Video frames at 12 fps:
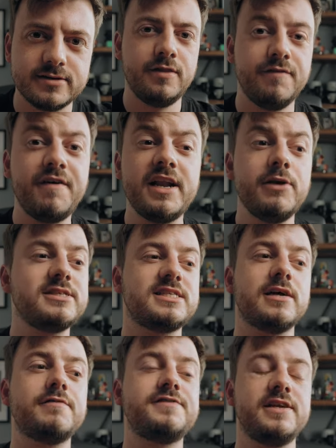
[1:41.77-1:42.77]
The venue
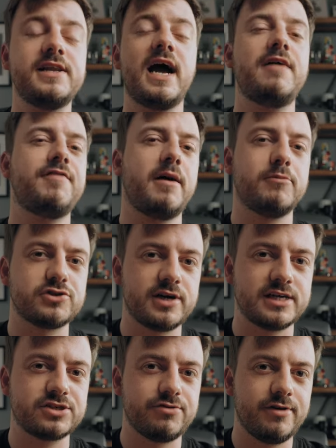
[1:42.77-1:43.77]
itself didn't have that much
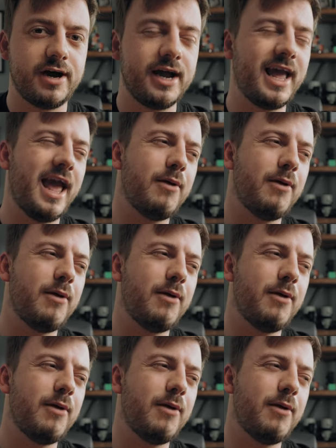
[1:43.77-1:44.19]
natural light.